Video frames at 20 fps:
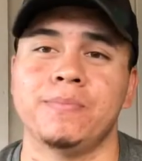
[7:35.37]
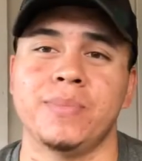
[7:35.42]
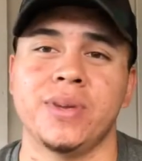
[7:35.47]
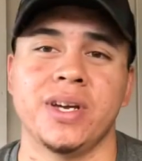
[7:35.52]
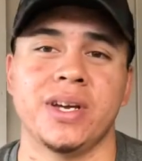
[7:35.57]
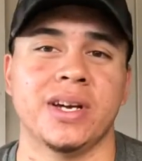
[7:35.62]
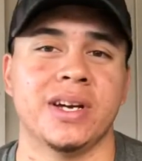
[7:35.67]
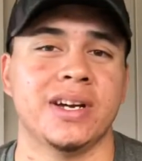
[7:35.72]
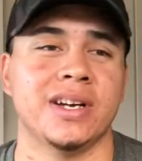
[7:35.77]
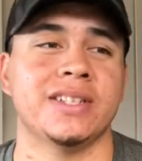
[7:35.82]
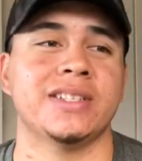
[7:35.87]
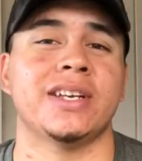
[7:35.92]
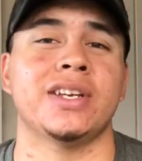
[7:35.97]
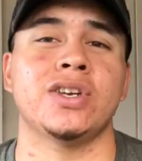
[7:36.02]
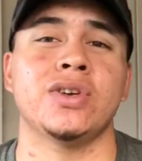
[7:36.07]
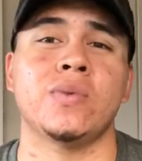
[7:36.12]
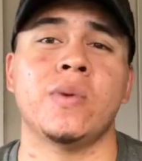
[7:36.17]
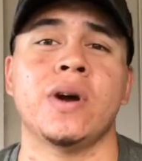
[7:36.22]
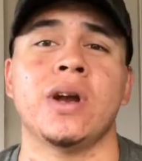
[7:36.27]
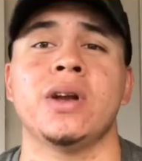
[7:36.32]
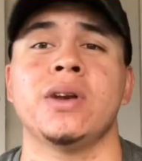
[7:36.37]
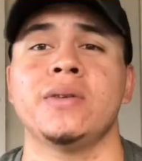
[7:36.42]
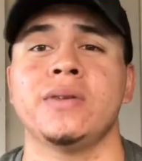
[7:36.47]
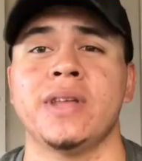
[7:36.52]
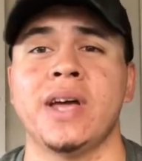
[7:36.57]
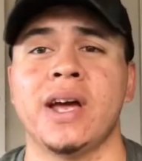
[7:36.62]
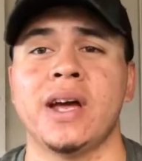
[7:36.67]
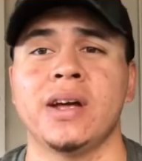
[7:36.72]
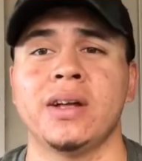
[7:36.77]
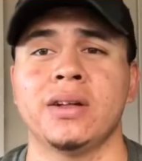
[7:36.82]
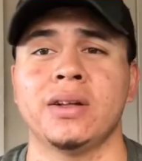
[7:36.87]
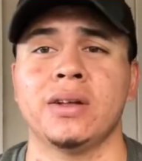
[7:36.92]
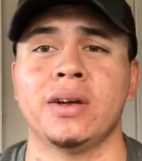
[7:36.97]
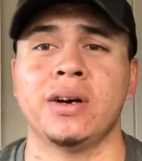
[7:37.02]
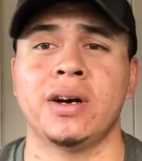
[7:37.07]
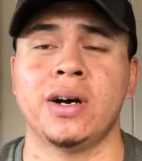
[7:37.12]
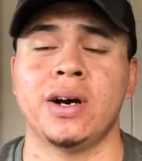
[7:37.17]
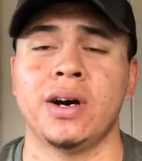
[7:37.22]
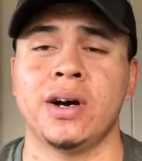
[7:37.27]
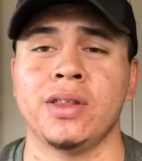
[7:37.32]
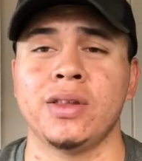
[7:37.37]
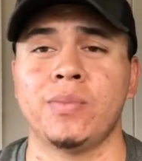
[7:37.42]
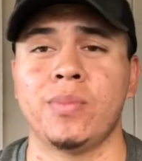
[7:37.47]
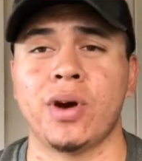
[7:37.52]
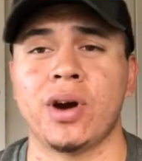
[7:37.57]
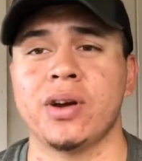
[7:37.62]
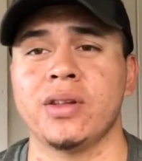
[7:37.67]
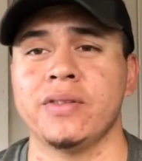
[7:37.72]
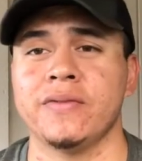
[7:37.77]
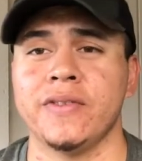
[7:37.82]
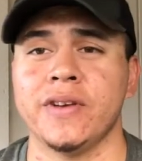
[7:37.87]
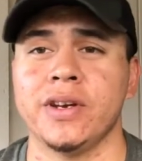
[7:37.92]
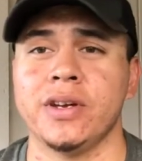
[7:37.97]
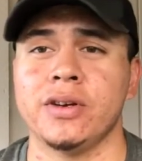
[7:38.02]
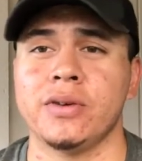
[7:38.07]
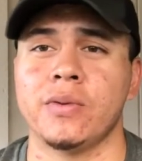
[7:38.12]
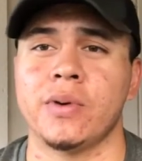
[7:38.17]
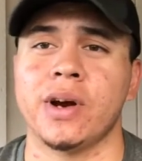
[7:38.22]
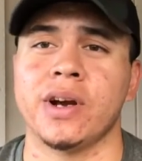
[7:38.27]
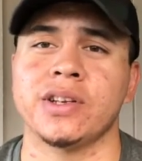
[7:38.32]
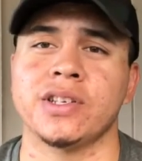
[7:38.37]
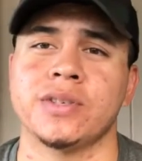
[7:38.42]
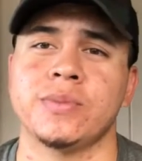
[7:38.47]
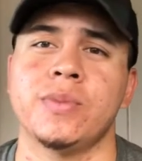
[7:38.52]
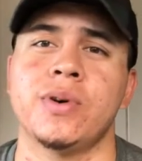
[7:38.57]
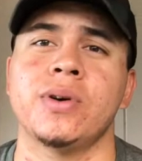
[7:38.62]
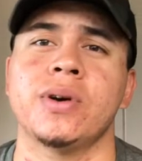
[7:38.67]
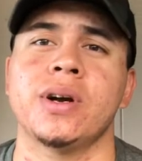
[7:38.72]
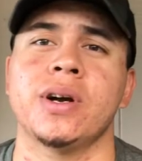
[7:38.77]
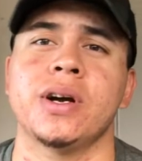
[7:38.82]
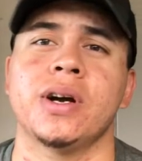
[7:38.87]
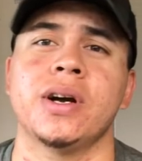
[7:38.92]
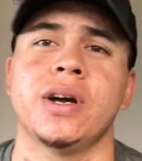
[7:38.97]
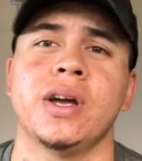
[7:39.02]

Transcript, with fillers: because I do want to do that uh, other part of the video where I smoke